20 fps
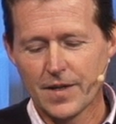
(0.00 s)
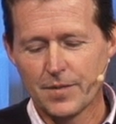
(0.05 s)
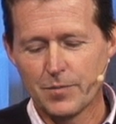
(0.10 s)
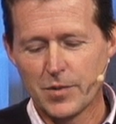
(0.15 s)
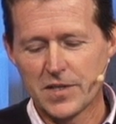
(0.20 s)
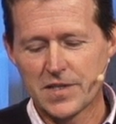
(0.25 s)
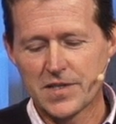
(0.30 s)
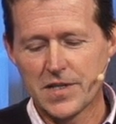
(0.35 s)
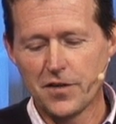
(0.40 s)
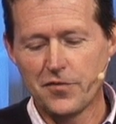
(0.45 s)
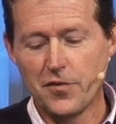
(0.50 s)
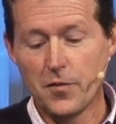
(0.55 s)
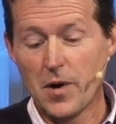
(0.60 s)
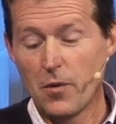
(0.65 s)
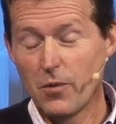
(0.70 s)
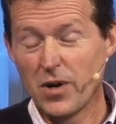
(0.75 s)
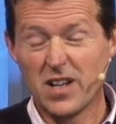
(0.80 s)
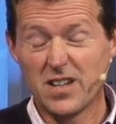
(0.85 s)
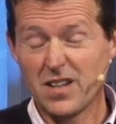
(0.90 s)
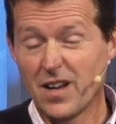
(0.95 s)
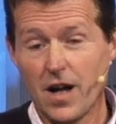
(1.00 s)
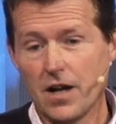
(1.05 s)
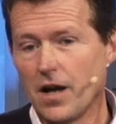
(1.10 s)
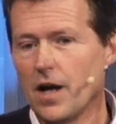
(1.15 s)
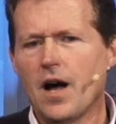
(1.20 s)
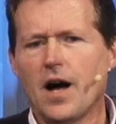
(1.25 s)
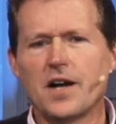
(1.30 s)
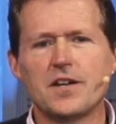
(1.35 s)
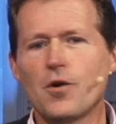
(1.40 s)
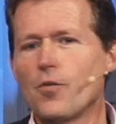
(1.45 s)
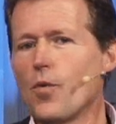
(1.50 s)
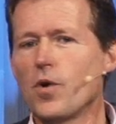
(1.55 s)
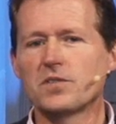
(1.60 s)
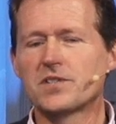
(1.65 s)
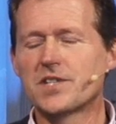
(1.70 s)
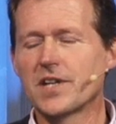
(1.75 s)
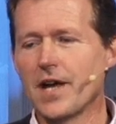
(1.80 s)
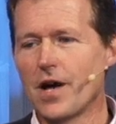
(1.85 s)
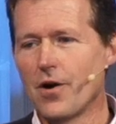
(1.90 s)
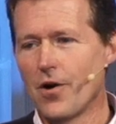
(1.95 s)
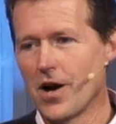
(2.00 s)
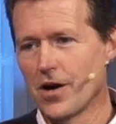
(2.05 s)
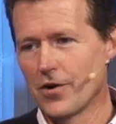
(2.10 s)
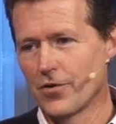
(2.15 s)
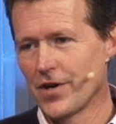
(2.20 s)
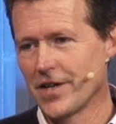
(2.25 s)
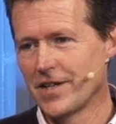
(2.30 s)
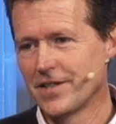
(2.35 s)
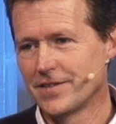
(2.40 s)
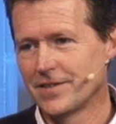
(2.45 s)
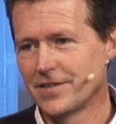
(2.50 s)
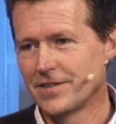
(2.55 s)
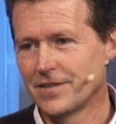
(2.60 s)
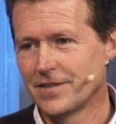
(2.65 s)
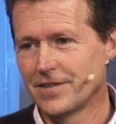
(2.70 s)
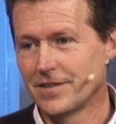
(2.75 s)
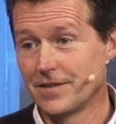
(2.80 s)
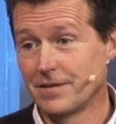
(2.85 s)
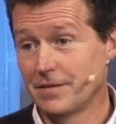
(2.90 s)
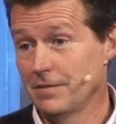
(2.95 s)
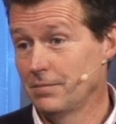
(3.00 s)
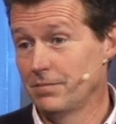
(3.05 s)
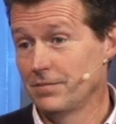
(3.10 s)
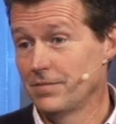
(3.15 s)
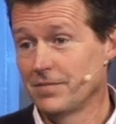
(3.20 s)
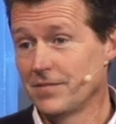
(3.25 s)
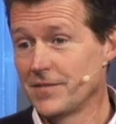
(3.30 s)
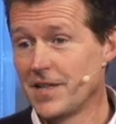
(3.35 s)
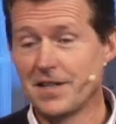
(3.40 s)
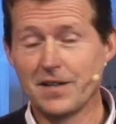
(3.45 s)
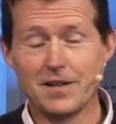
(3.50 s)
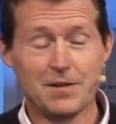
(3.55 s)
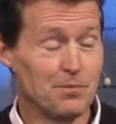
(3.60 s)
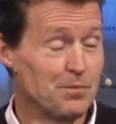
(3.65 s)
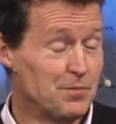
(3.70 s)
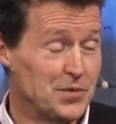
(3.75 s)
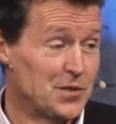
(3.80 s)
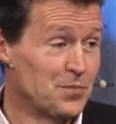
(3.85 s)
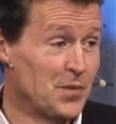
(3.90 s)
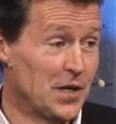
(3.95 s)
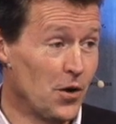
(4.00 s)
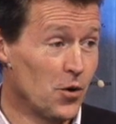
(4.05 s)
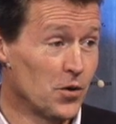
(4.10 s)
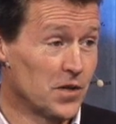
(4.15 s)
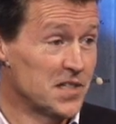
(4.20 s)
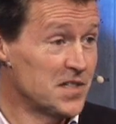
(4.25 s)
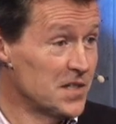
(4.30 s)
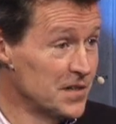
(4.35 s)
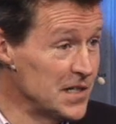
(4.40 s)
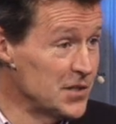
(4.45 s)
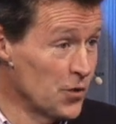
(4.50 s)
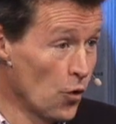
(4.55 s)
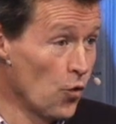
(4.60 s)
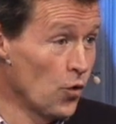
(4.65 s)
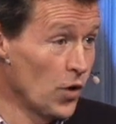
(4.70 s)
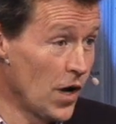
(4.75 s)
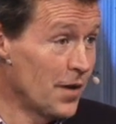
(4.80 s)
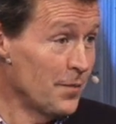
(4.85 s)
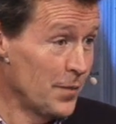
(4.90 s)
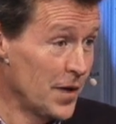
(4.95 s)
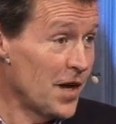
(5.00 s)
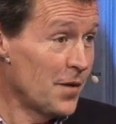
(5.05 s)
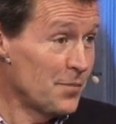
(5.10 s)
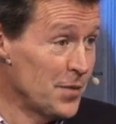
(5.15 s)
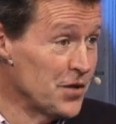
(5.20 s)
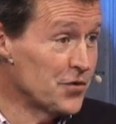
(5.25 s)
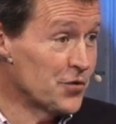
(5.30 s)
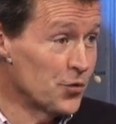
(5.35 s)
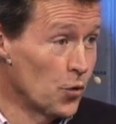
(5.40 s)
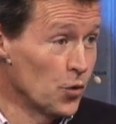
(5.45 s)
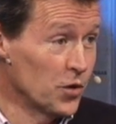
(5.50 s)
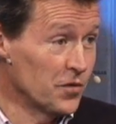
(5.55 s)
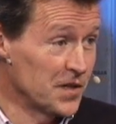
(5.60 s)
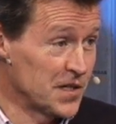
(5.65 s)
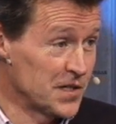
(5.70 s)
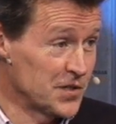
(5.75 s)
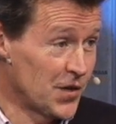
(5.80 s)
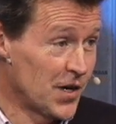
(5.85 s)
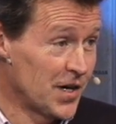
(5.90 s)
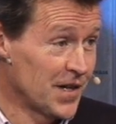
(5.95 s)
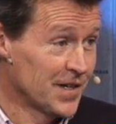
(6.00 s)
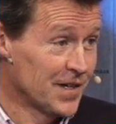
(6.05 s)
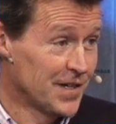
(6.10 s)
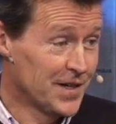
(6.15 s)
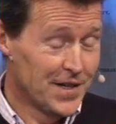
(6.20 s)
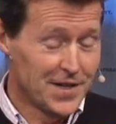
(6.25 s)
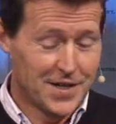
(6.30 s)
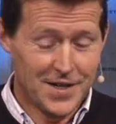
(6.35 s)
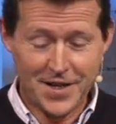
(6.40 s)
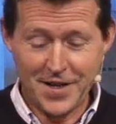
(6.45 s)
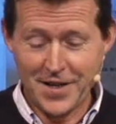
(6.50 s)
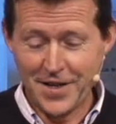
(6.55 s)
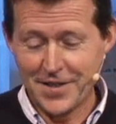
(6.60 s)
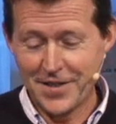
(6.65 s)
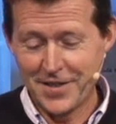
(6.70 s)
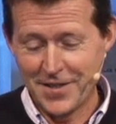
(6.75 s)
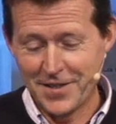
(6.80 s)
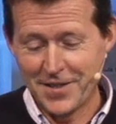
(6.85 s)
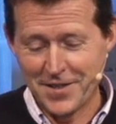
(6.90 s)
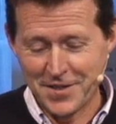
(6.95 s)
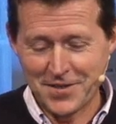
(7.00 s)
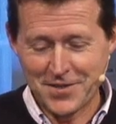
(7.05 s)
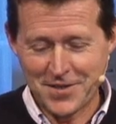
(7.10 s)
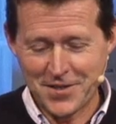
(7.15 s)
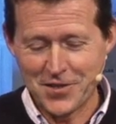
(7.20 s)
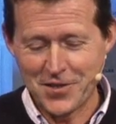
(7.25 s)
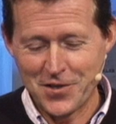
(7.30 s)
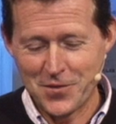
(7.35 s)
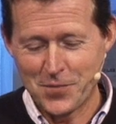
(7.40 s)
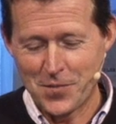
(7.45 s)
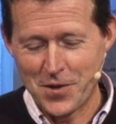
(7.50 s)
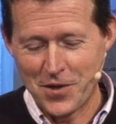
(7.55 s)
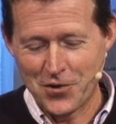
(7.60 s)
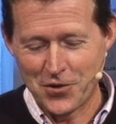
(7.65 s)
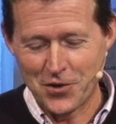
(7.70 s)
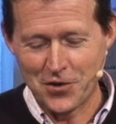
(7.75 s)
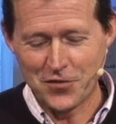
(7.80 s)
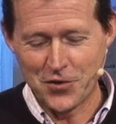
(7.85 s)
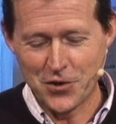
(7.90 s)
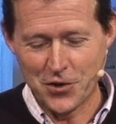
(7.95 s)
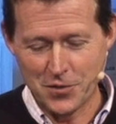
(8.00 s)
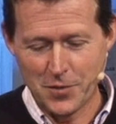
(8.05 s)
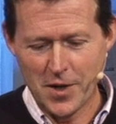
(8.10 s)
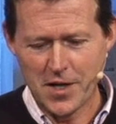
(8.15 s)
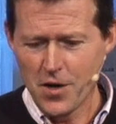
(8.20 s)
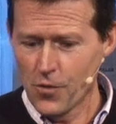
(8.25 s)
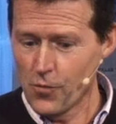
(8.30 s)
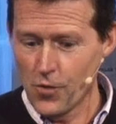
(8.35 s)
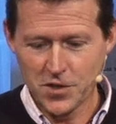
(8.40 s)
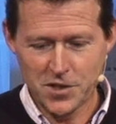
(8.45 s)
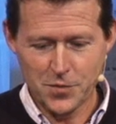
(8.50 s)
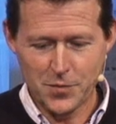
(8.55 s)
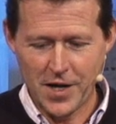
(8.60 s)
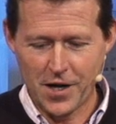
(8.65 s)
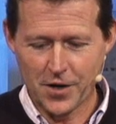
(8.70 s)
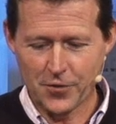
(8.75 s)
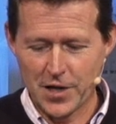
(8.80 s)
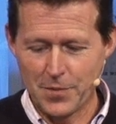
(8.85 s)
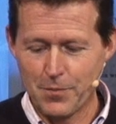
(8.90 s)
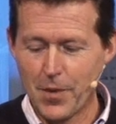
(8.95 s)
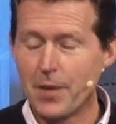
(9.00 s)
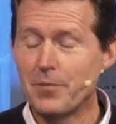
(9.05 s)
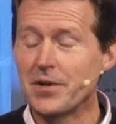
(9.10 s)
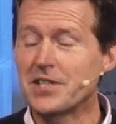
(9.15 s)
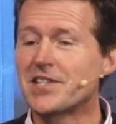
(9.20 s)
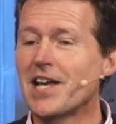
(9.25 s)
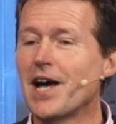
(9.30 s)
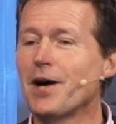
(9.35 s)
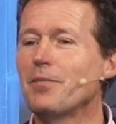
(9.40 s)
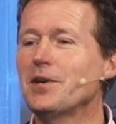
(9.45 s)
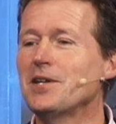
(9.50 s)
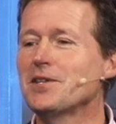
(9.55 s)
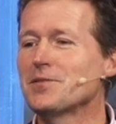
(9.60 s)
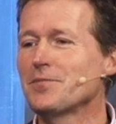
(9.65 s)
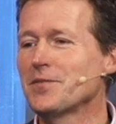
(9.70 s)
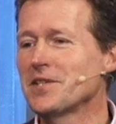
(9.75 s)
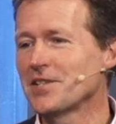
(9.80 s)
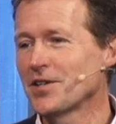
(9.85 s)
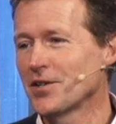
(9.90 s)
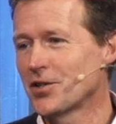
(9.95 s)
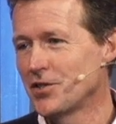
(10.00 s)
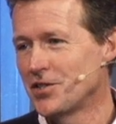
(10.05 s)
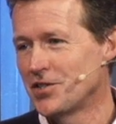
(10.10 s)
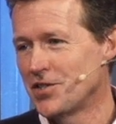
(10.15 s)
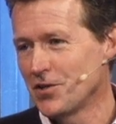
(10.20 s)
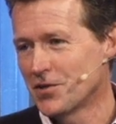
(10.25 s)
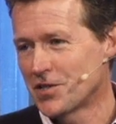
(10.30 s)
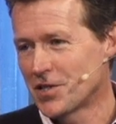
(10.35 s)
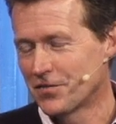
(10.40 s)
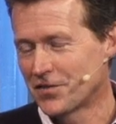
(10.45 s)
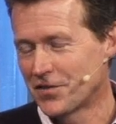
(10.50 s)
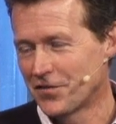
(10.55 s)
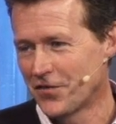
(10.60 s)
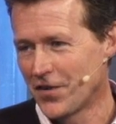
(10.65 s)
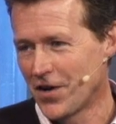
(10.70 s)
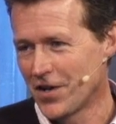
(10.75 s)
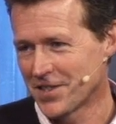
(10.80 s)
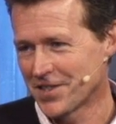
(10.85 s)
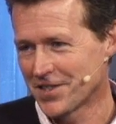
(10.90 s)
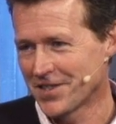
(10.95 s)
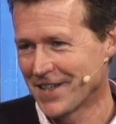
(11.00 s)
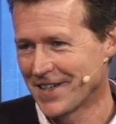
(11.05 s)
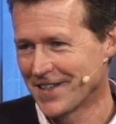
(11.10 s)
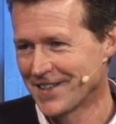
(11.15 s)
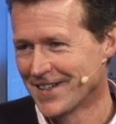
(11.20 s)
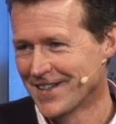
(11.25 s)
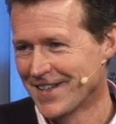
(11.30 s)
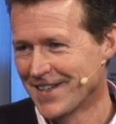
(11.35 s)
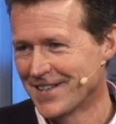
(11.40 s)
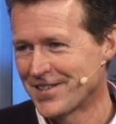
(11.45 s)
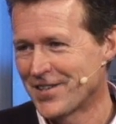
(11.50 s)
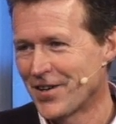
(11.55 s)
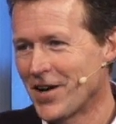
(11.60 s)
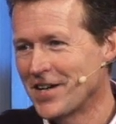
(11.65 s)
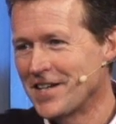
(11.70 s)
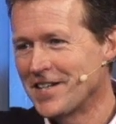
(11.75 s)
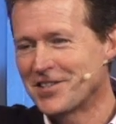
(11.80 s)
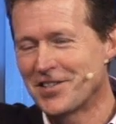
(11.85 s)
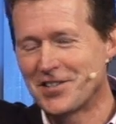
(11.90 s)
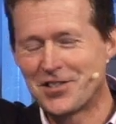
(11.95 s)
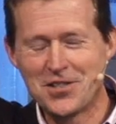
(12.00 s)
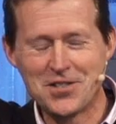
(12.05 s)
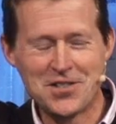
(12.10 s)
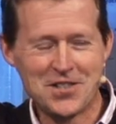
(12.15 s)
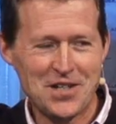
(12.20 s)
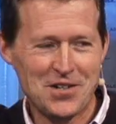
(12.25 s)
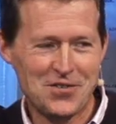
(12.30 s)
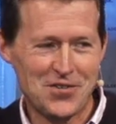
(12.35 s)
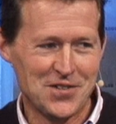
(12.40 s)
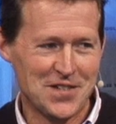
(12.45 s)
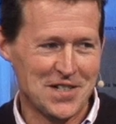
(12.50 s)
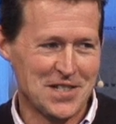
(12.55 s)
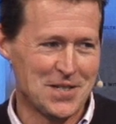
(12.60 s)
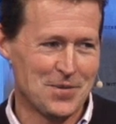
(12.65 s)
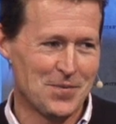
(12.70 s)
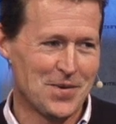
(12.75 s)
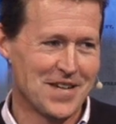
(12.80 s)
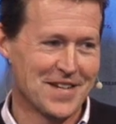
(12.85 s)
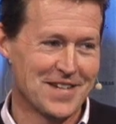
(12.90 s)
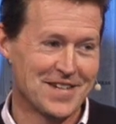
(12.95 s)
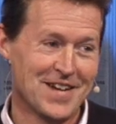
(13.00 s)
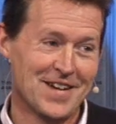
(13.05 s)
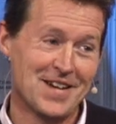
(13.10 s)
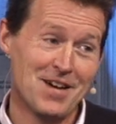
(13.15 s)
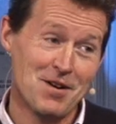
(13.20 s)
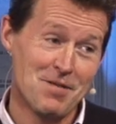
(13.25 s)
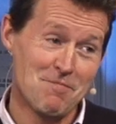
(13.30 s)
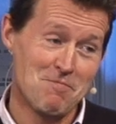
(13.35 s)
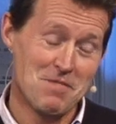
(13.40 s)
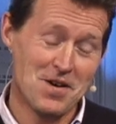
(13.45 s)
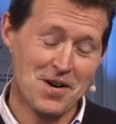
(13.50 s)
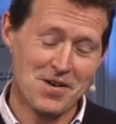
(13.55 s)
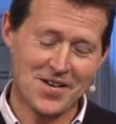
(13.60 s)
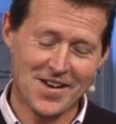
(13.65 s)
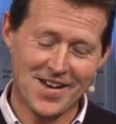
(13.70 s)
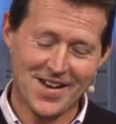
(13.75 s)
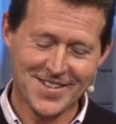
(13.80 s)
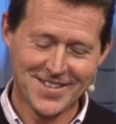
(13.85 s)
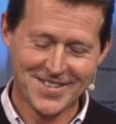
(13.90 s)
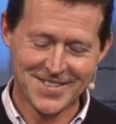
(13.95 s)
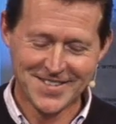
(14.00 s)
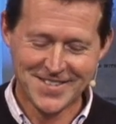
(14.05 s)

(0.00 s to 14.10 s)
But stuff about, well, I don't want to go hungry, just being honest, and these are all, I mean, I've been through all of these, right? And so you've been through a few of them. I don't want to be hungry. My metabolism isn't conducive to fasting. So I need to choose a different discipline. Okay.